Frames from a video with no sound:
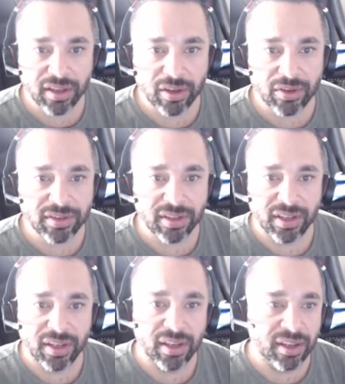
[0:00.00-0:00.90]
you
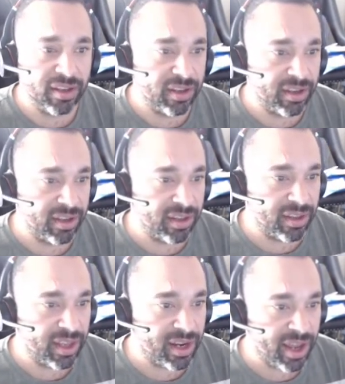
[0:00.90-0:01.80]
see
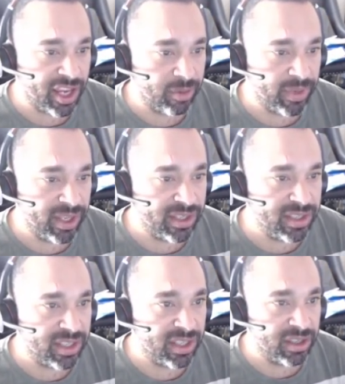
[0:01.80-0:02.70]
that I am
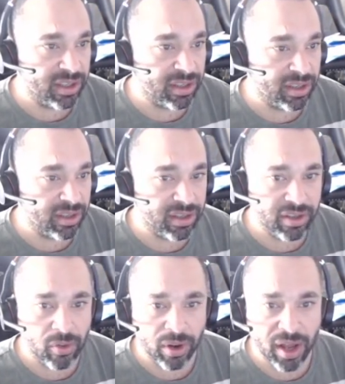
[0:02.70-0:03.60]
NT
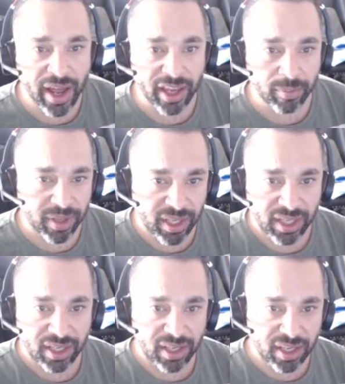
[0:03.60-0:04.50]
or I am
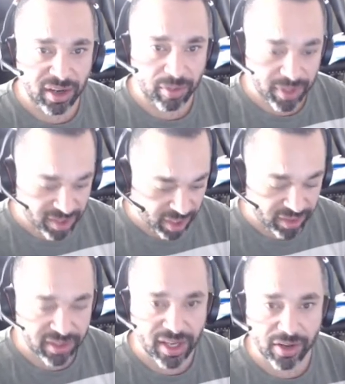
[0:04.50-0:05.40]
EN here, but check
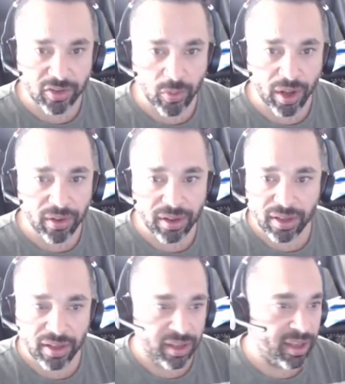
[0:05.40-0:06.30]
this out as well.
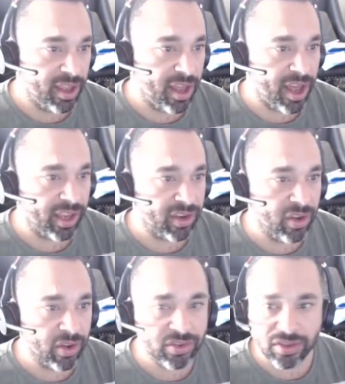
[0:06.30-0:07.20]
I can
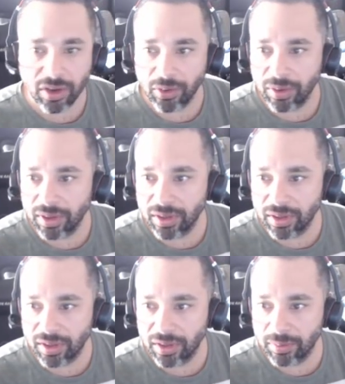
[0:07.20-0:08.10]
also
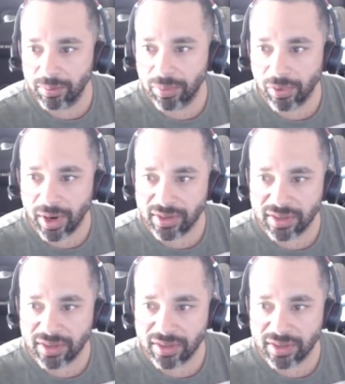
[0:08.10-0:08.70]
press